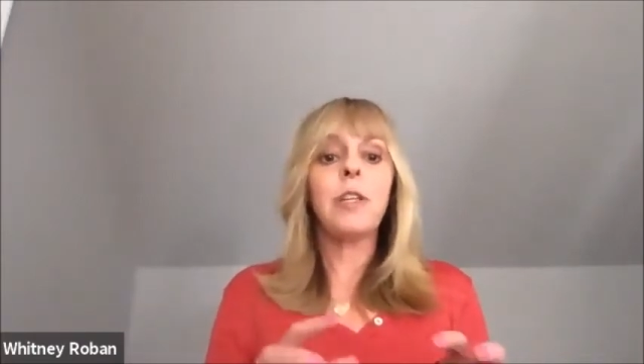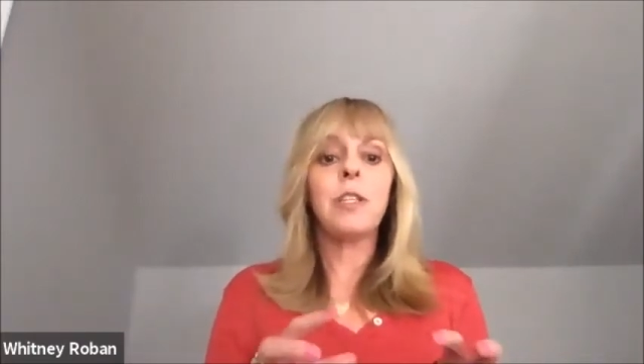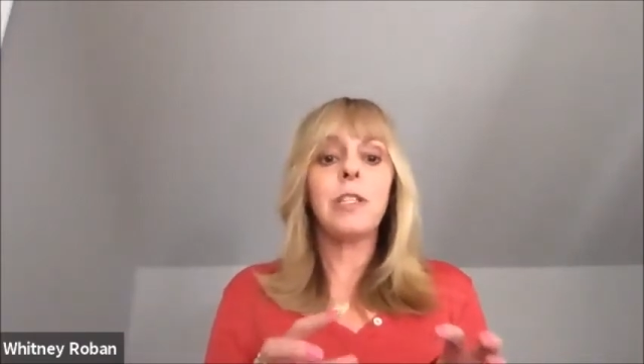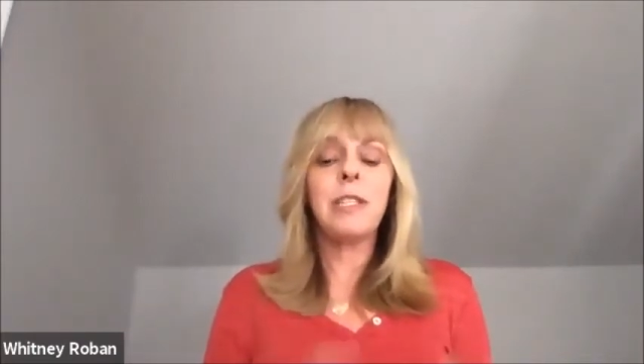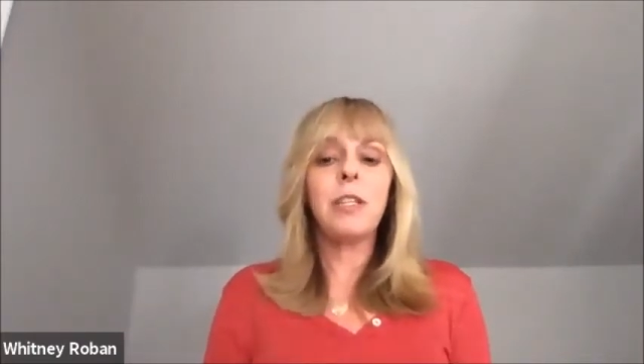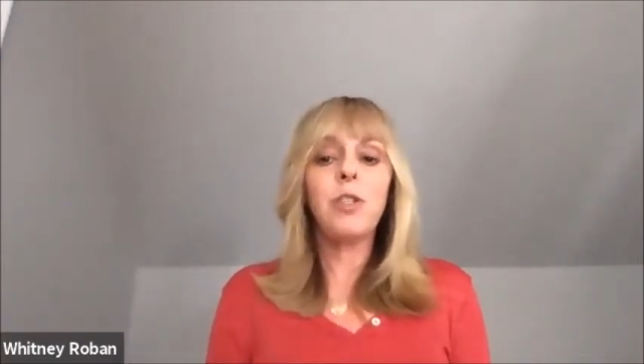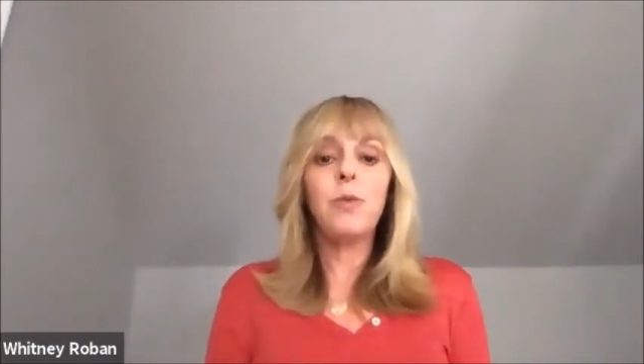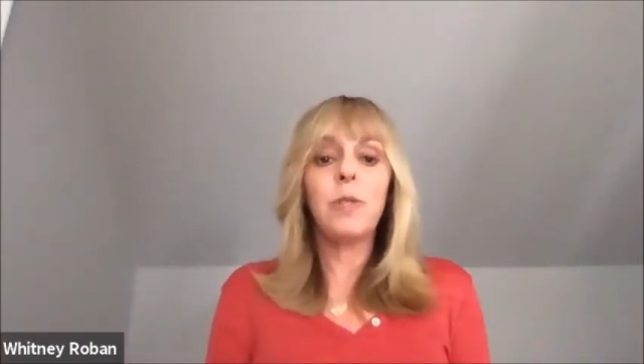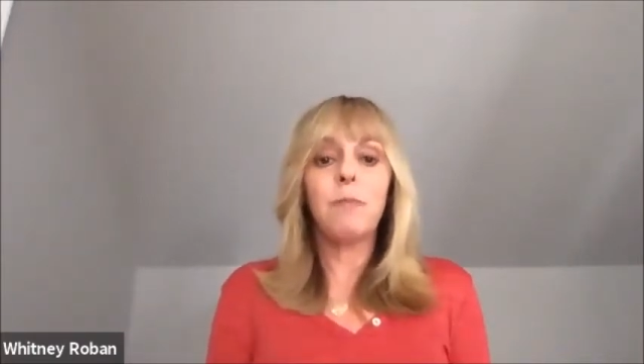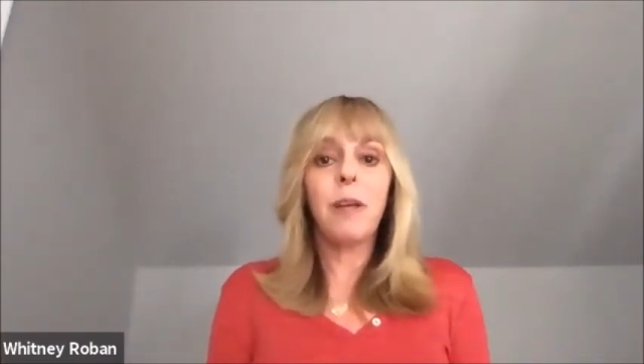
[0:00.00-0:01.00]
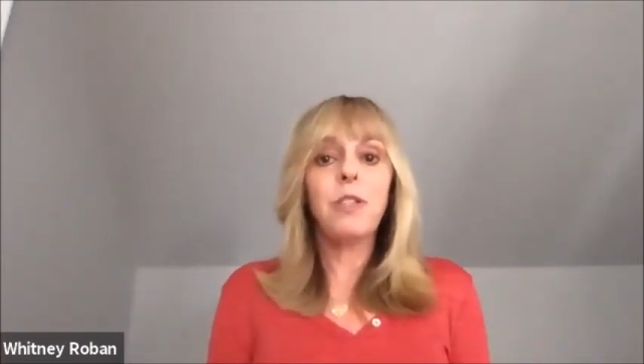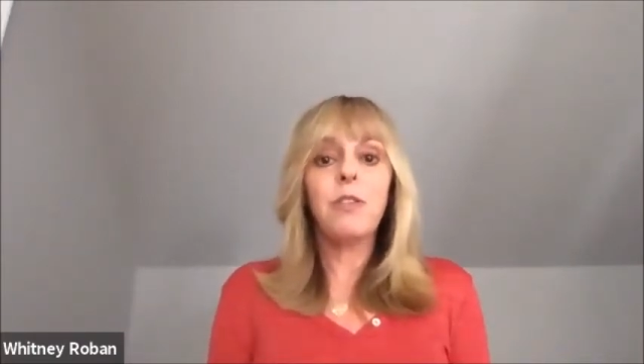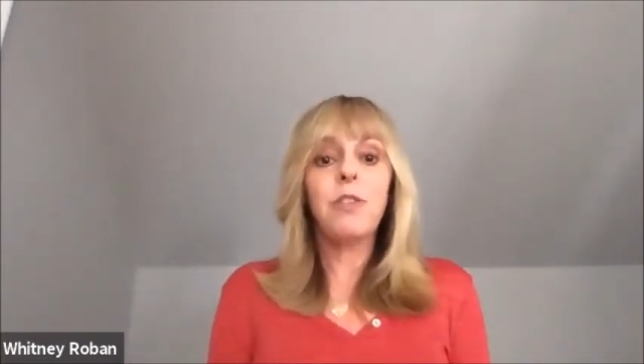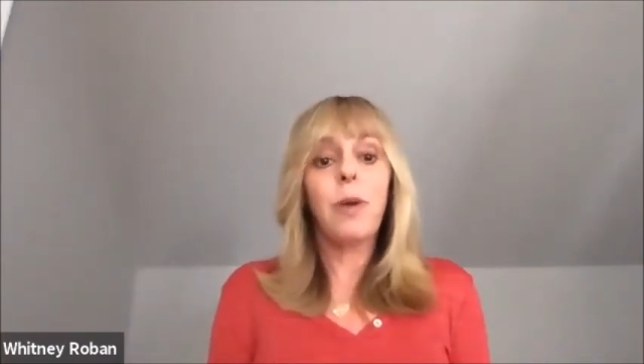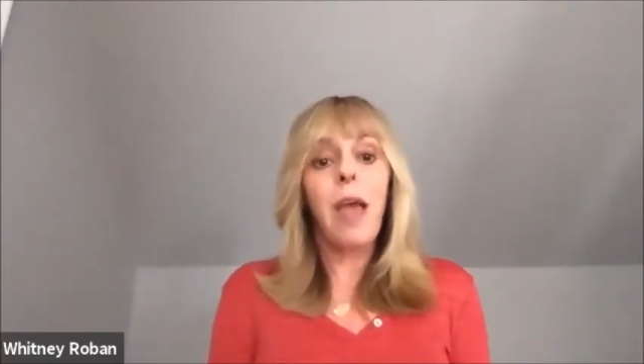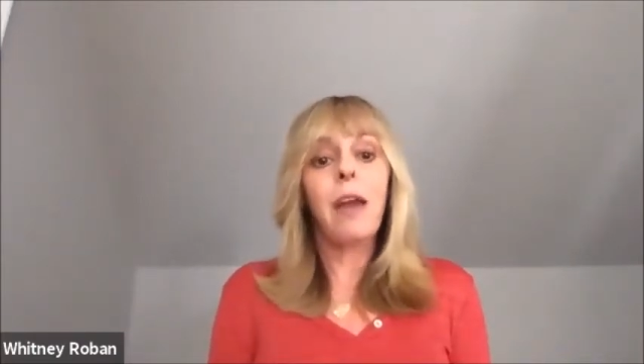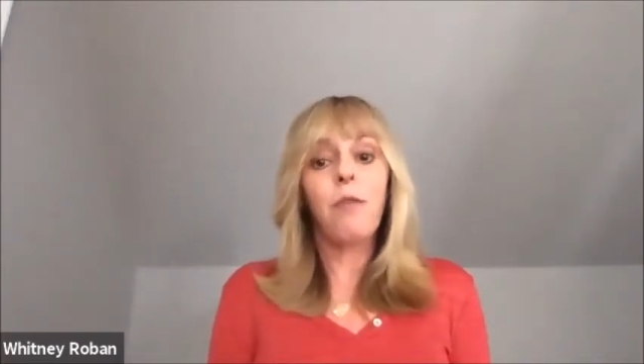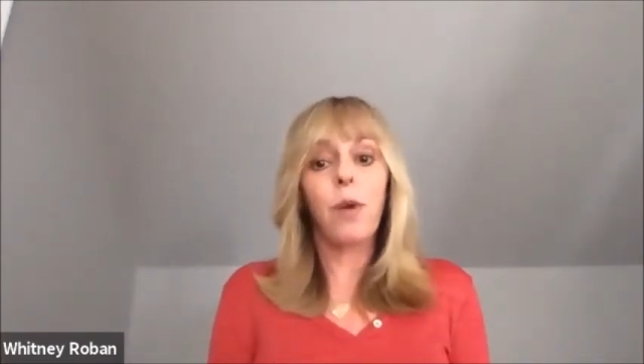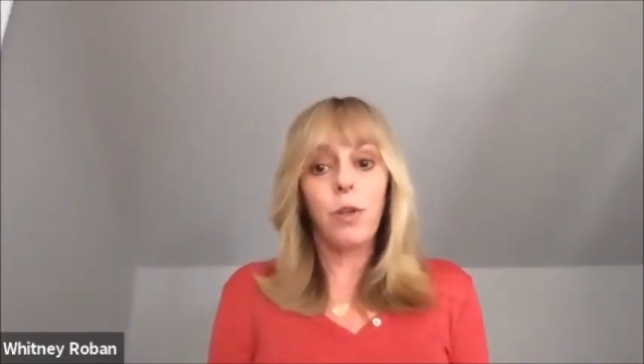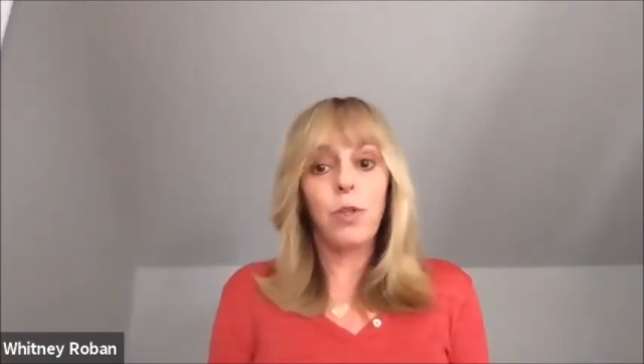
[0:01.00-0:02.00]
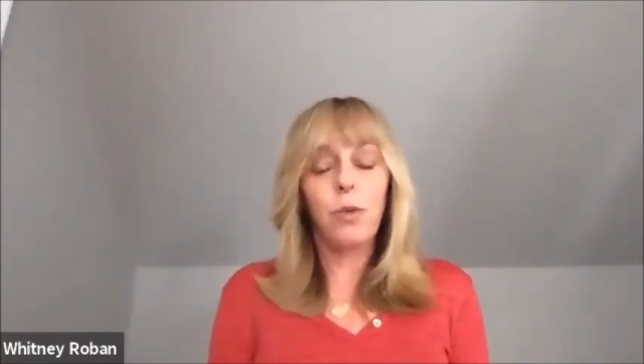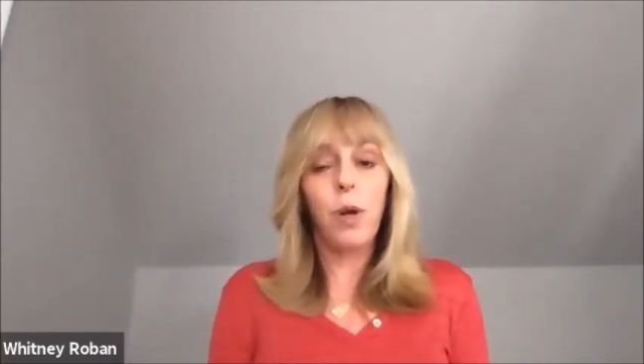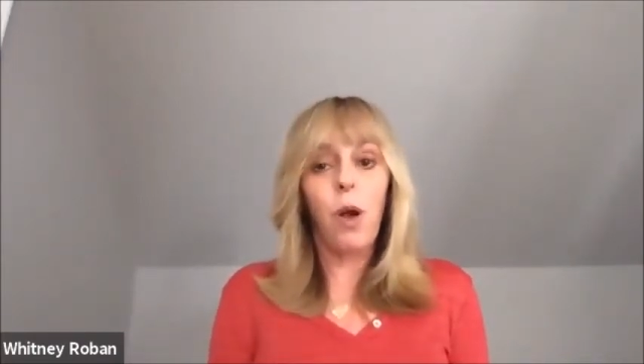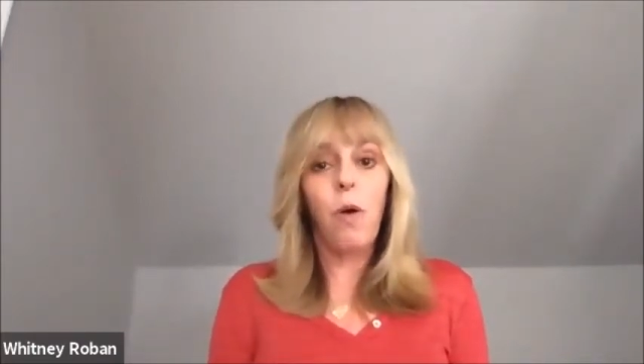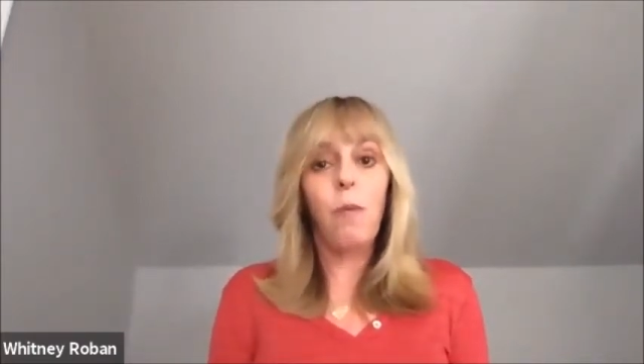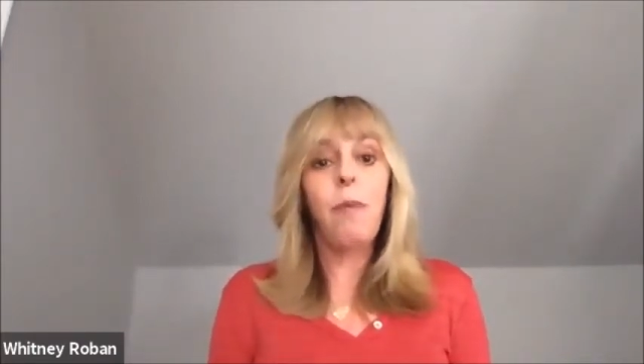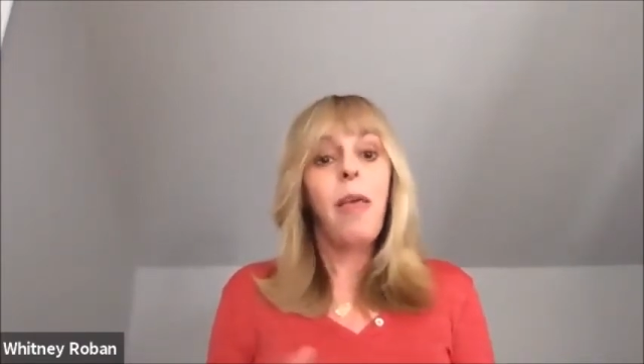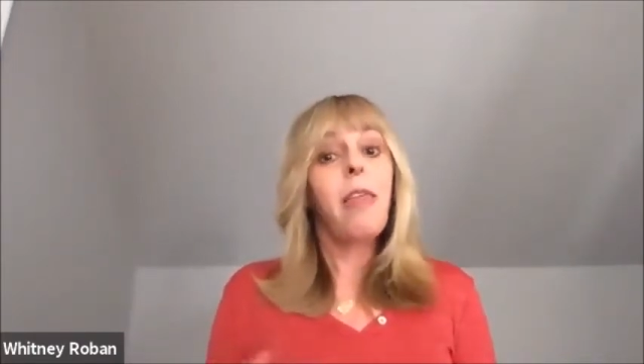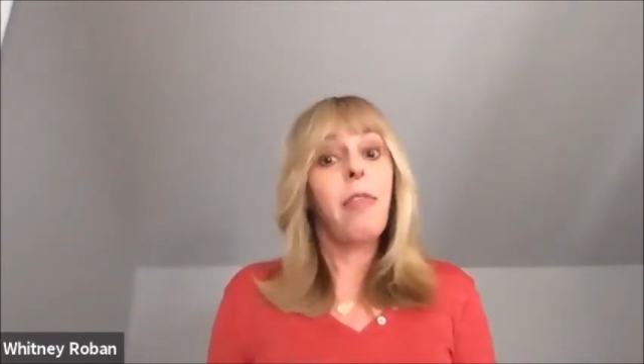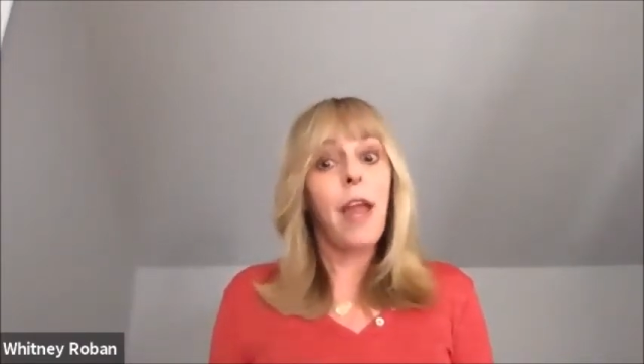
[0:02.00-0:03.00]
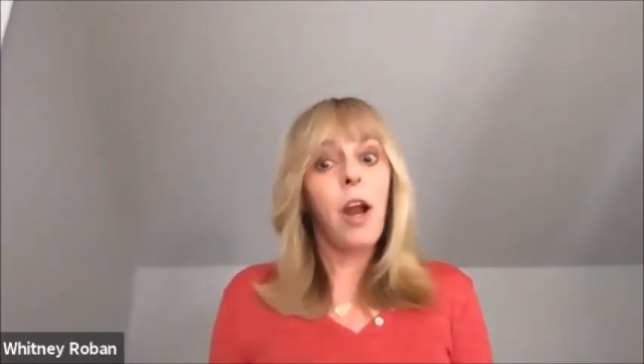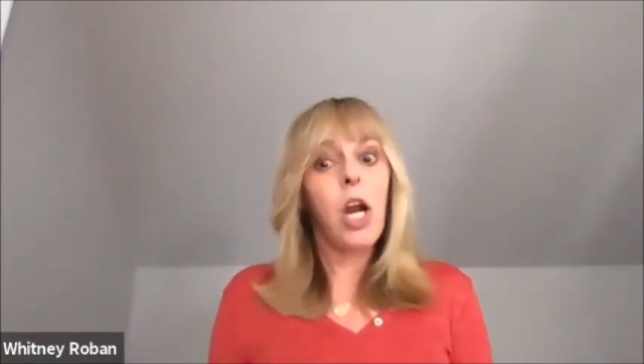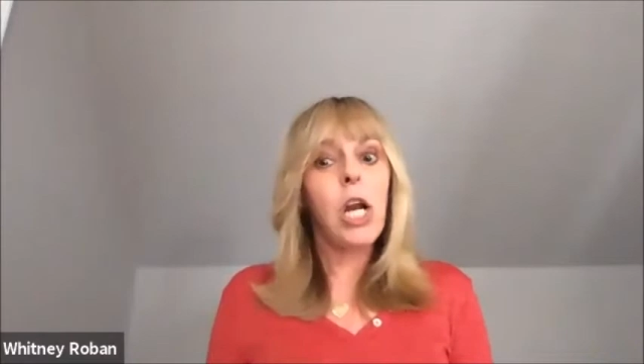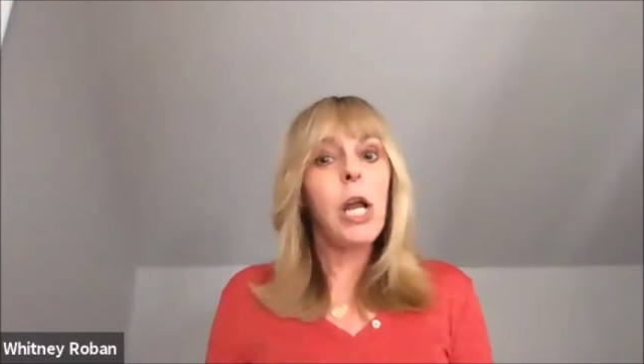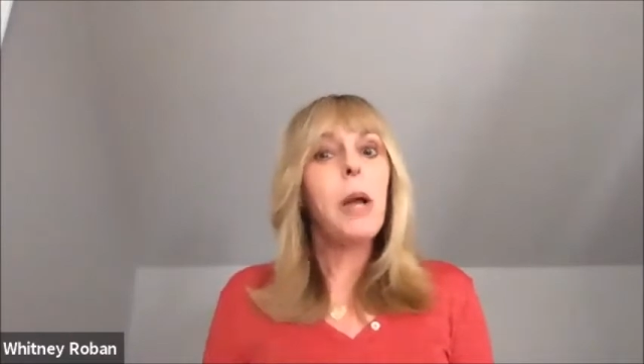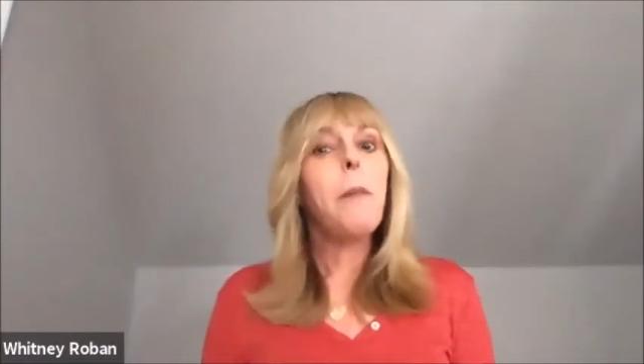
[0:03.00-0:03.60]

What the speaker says: stick to as much as you can of what you do at home there.